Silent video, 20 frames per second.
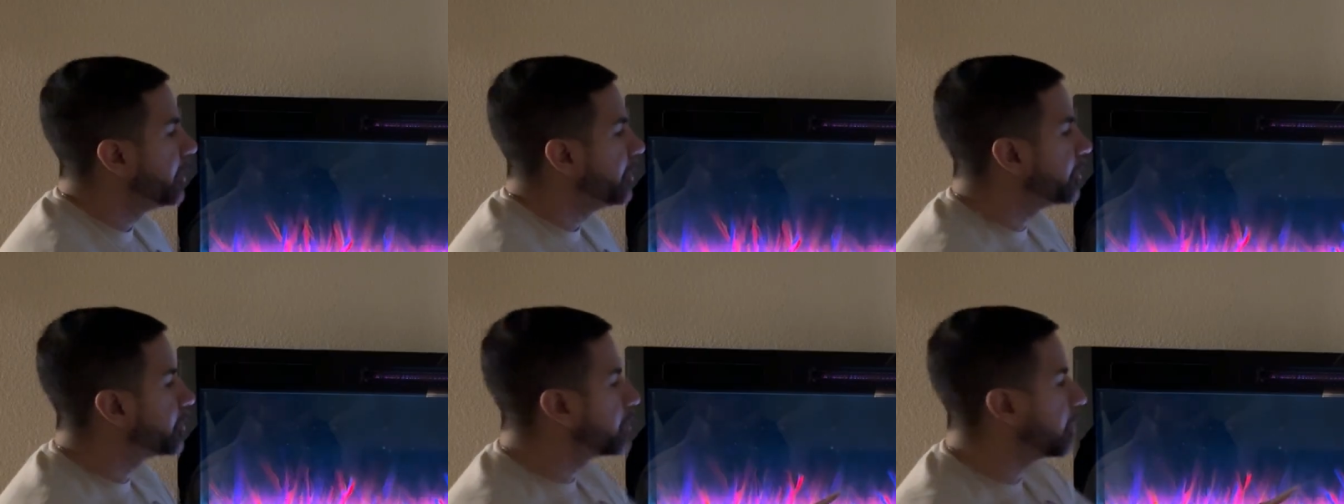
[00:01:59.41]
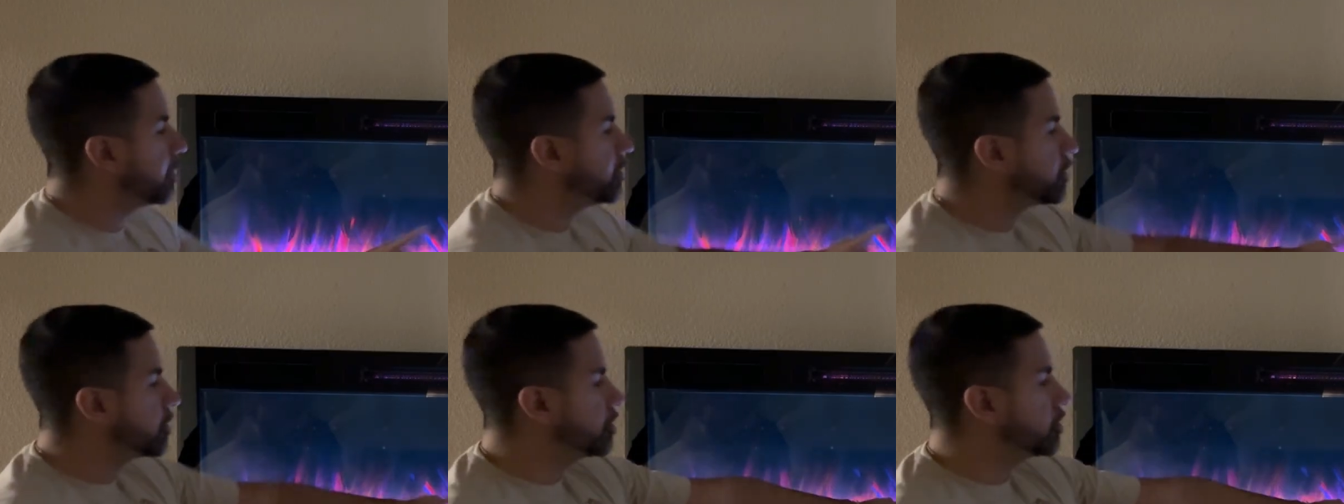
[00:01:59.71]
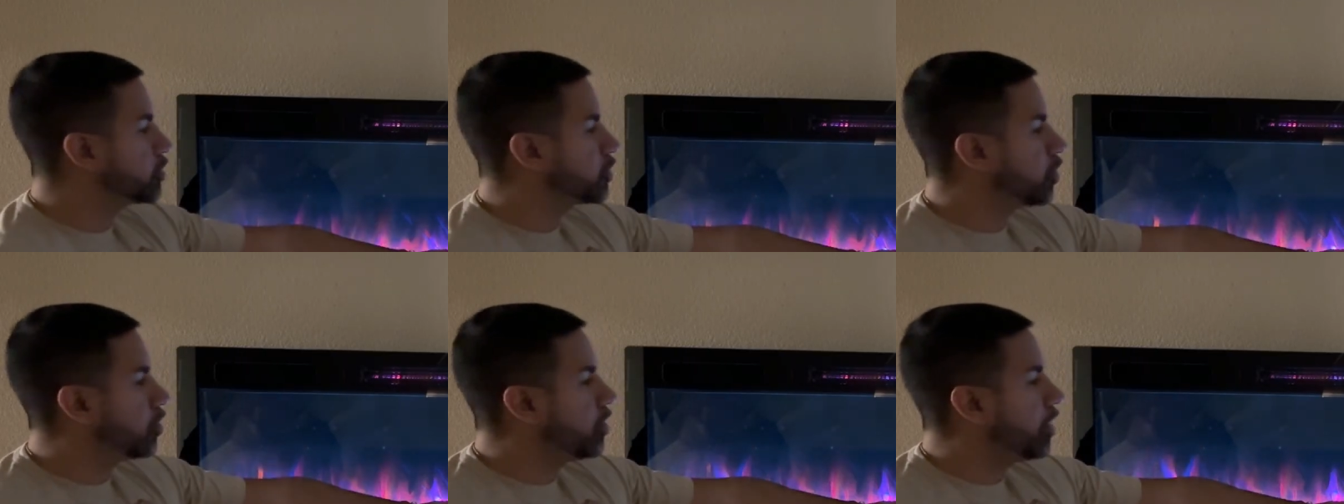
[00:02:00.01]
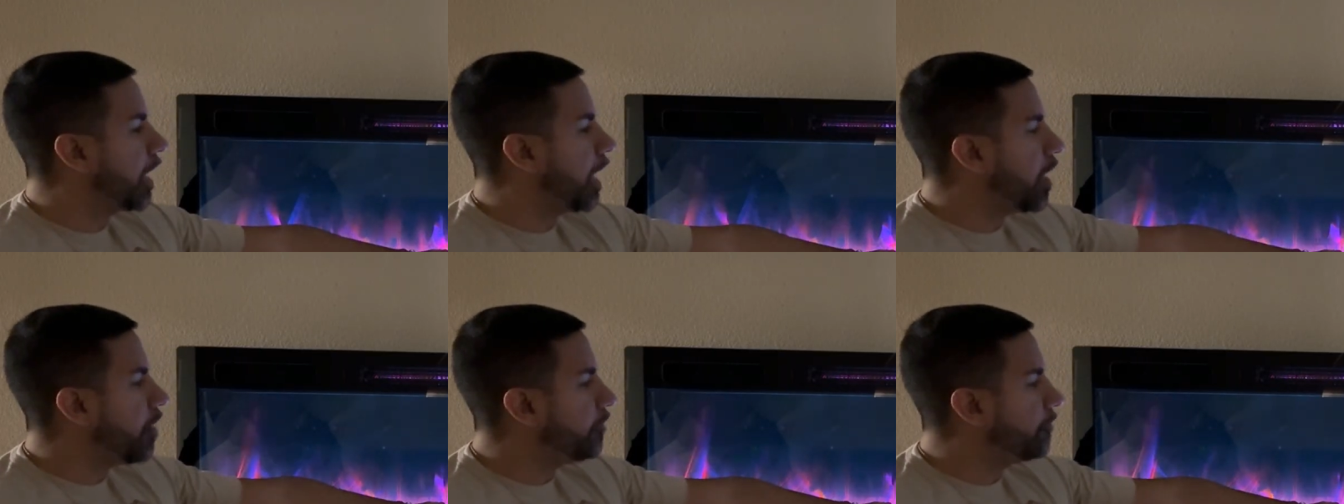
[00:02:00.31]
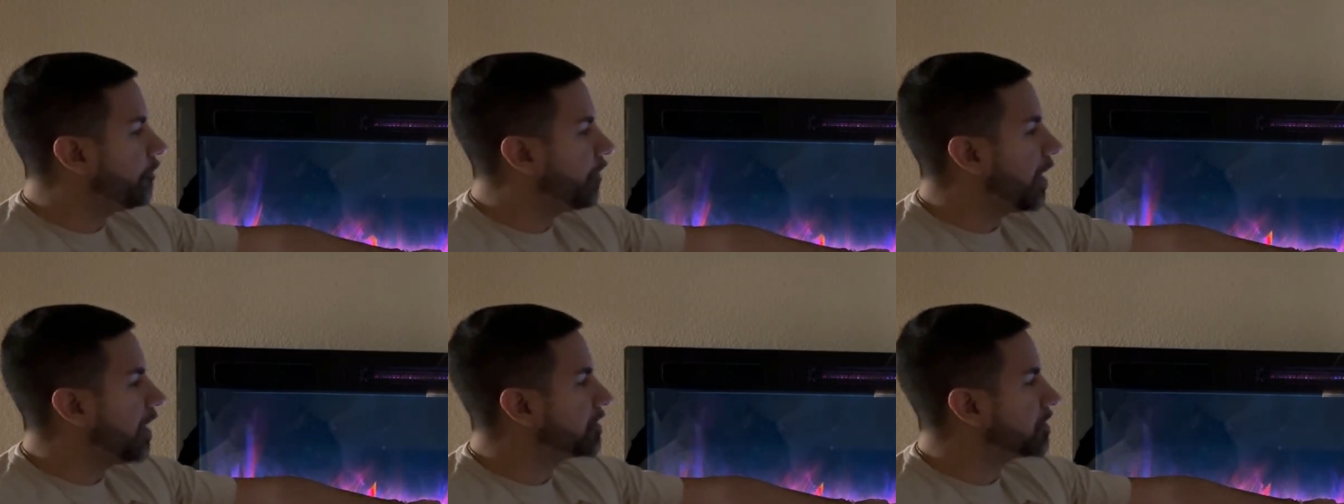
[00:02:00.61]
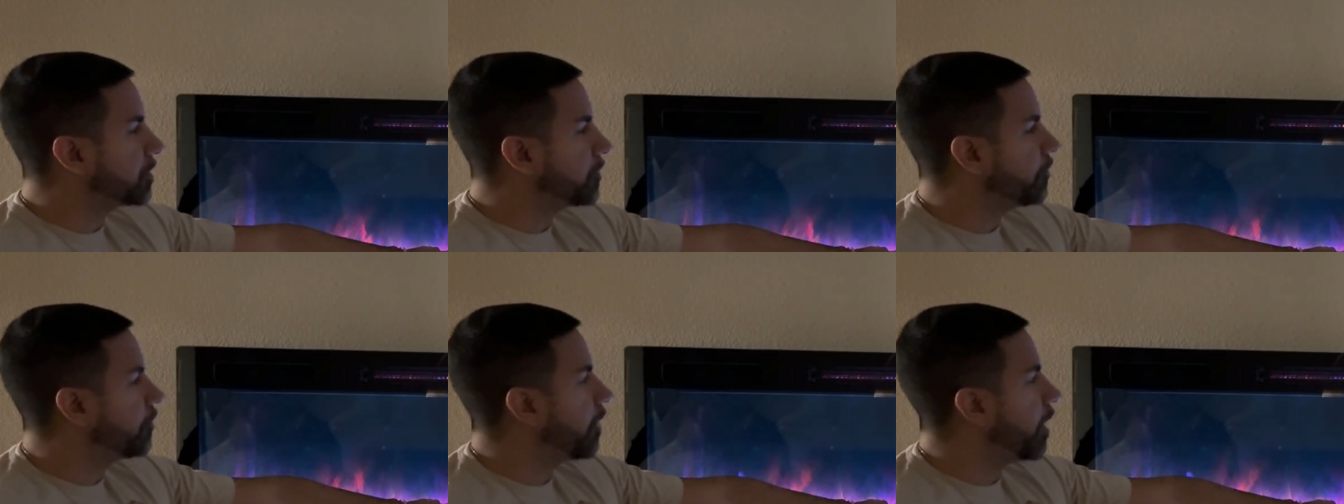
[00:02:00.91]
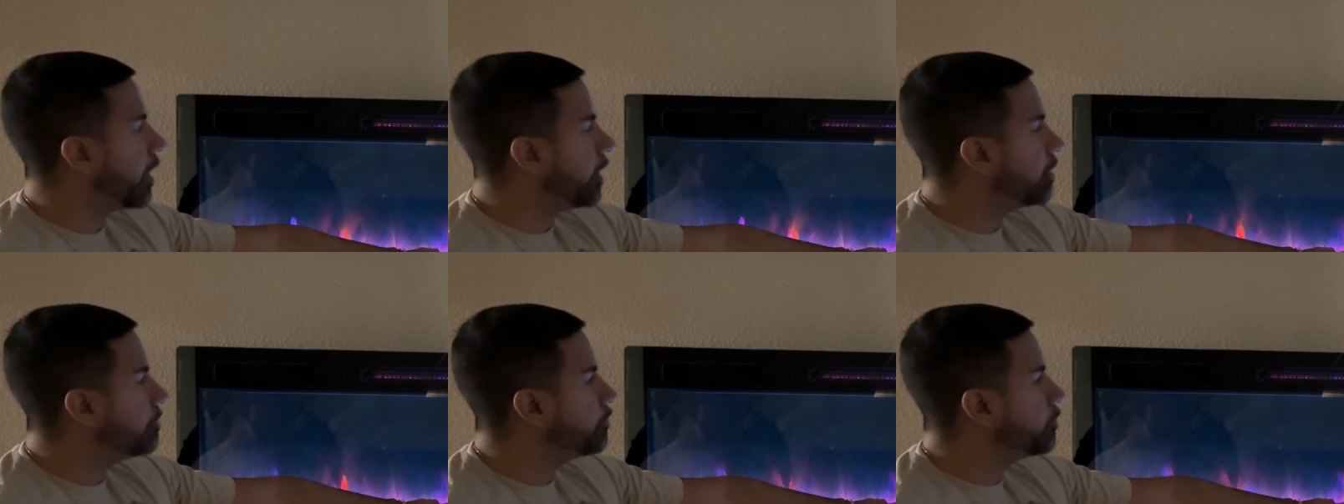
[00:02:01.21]
You can also control how fast the
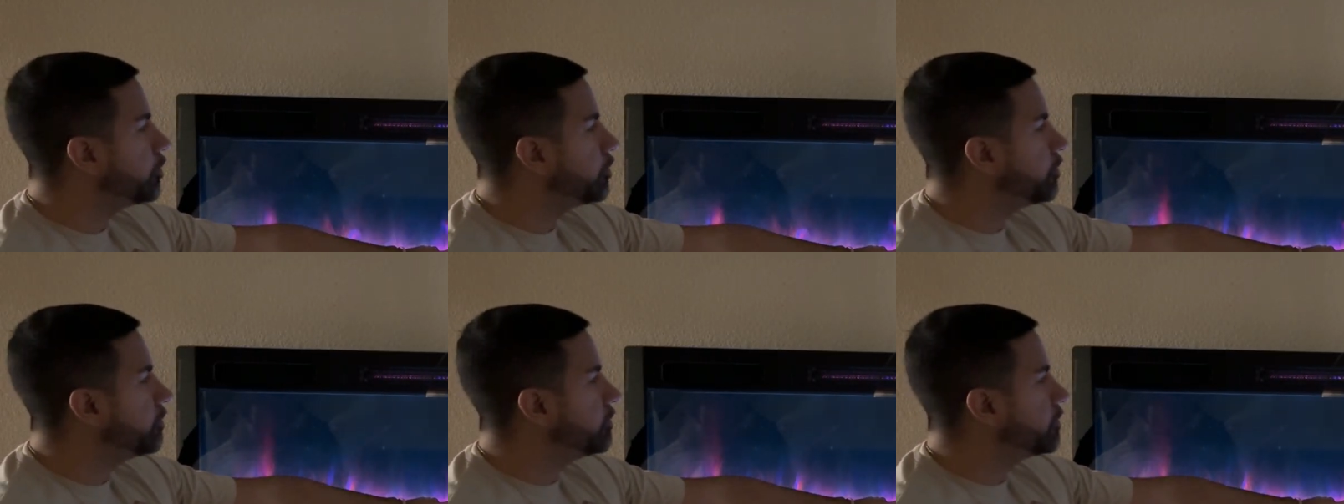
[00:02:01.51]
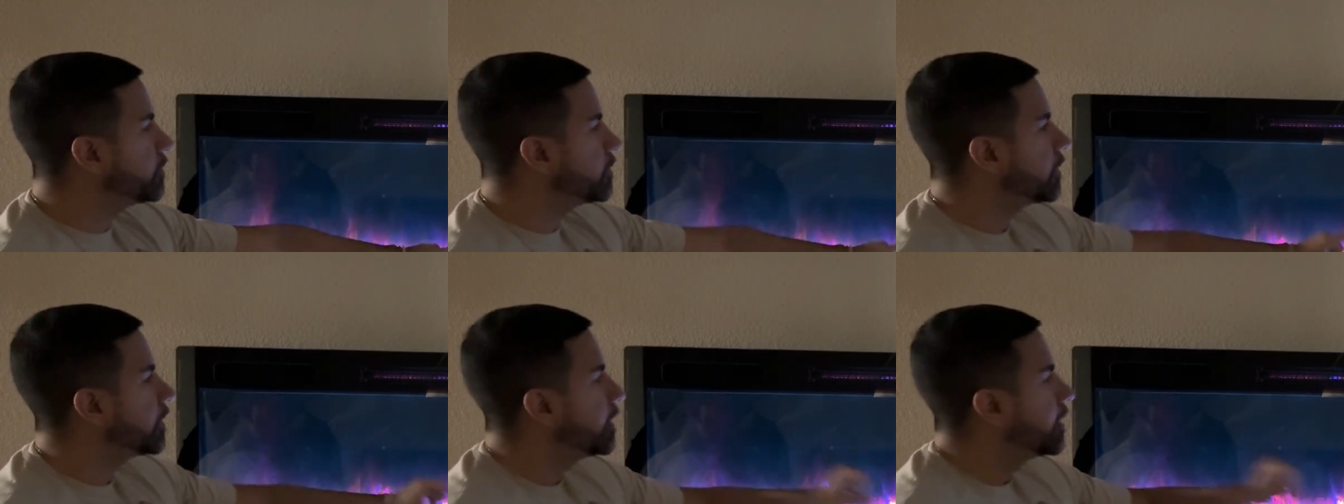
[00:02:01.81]
fire moves.